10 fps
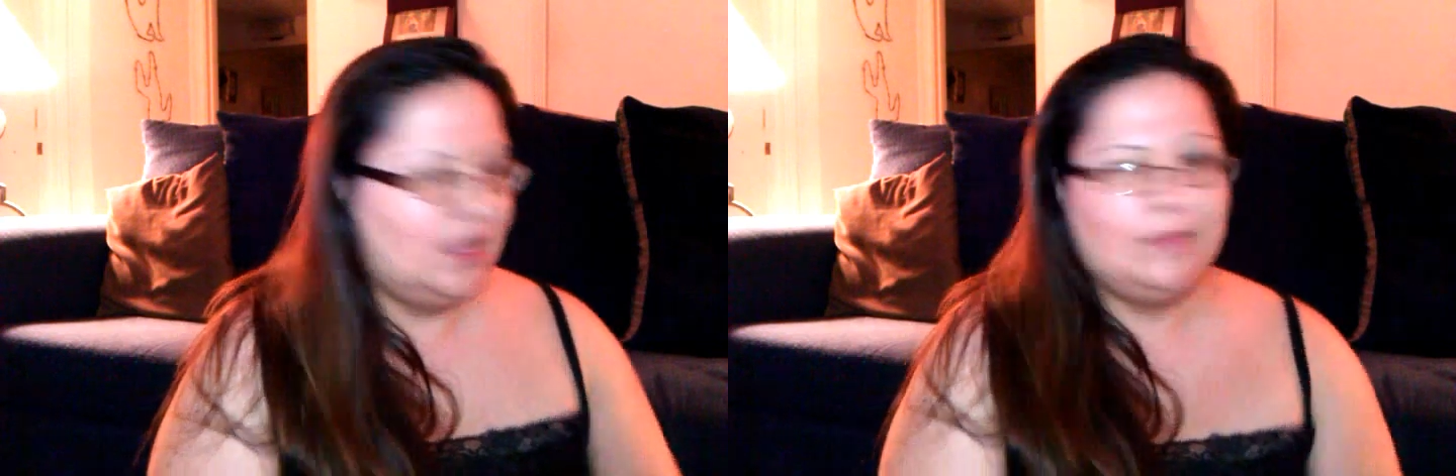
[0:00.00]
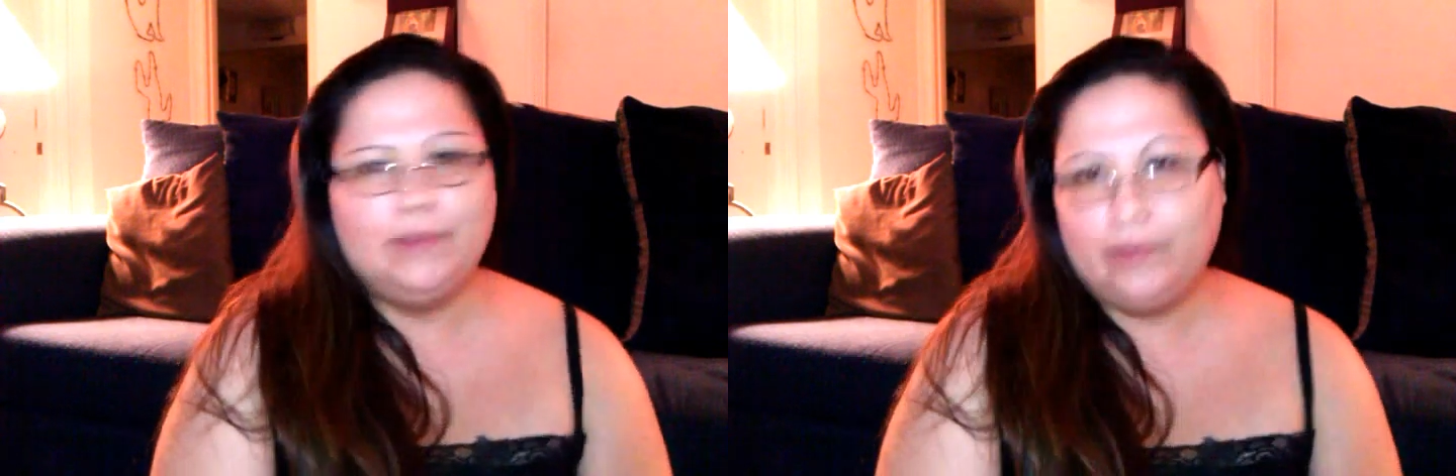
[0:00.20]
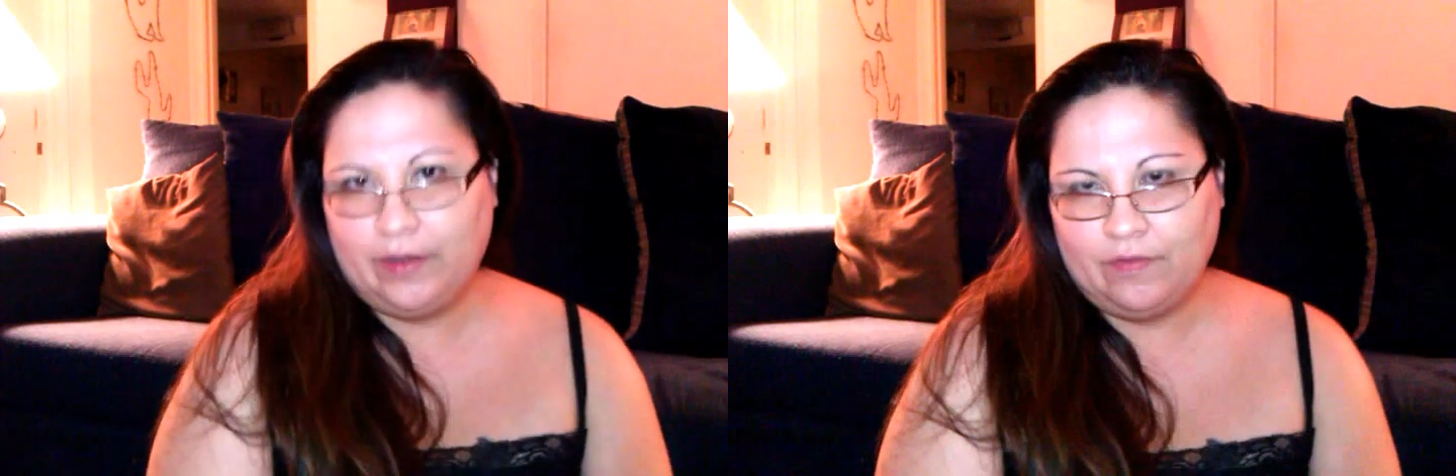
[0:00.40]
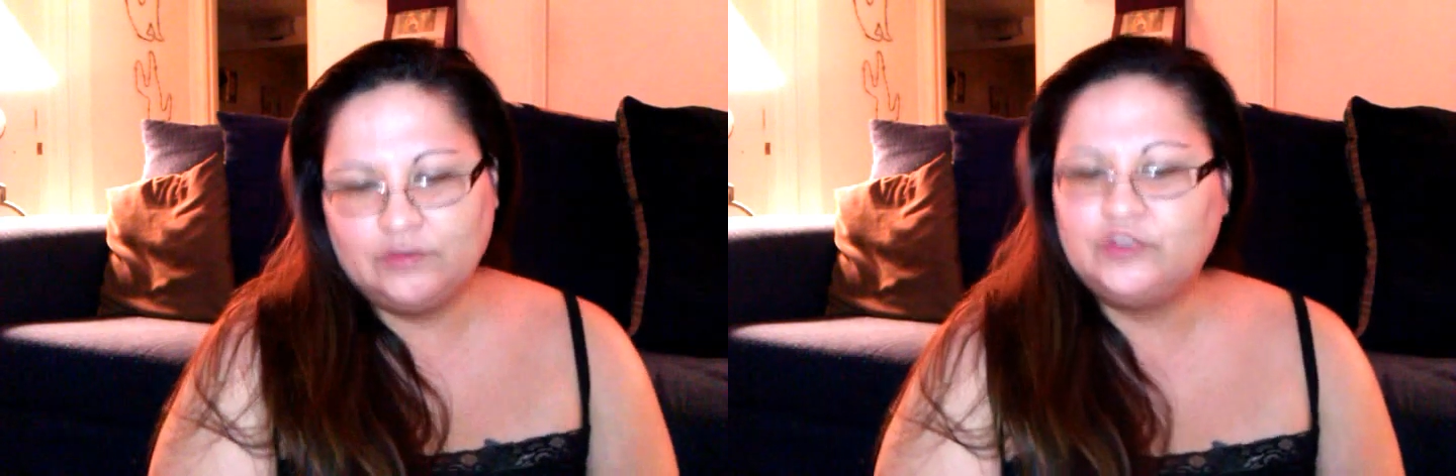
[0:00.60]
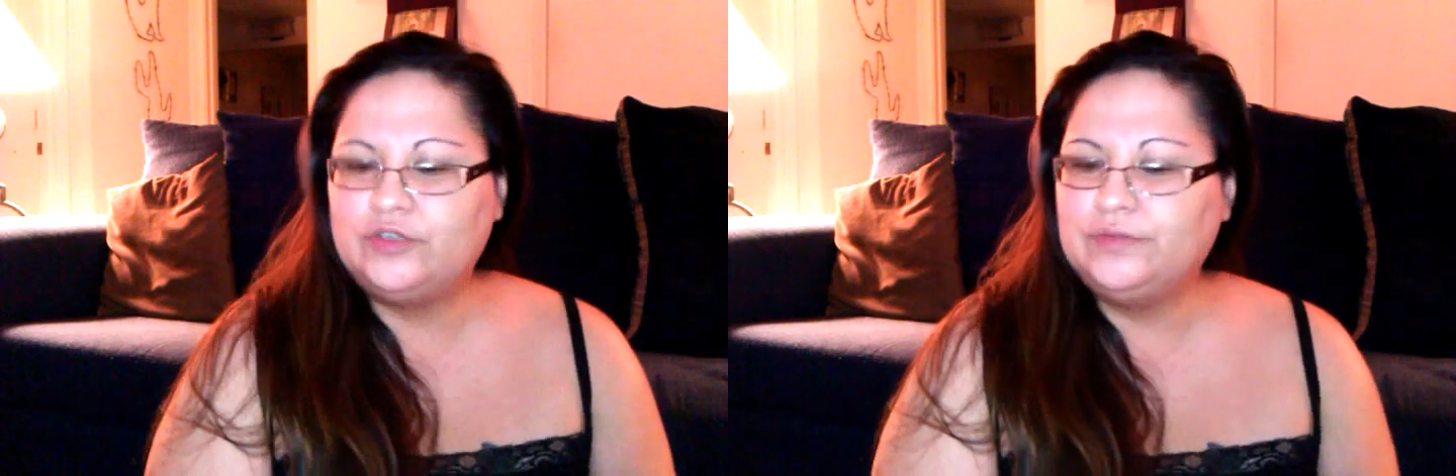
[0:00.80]
I'll be wearing
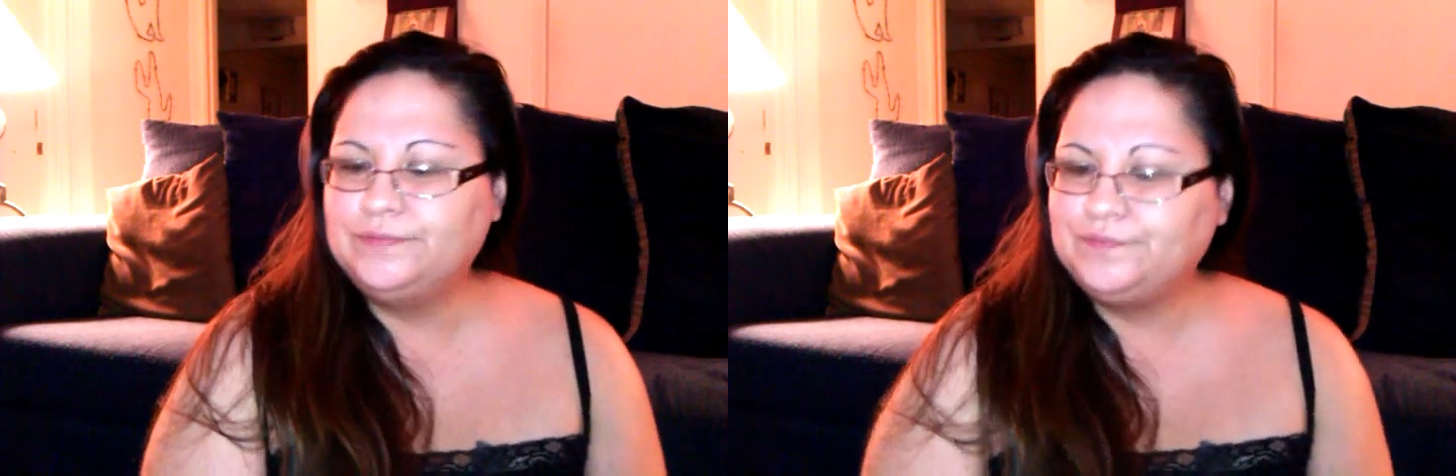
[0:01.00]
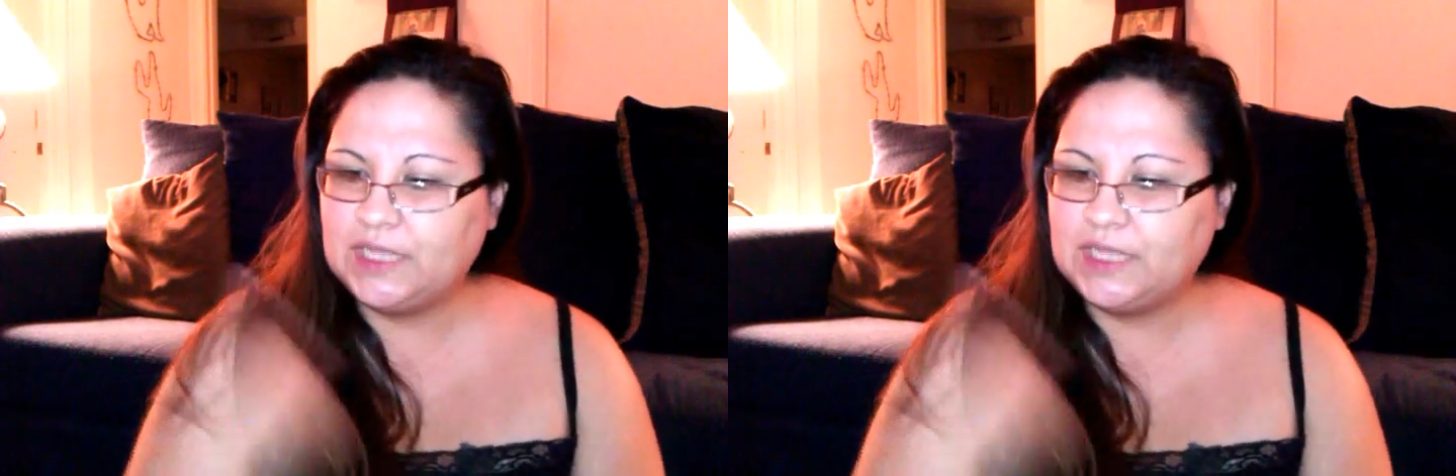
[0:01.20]
those soon.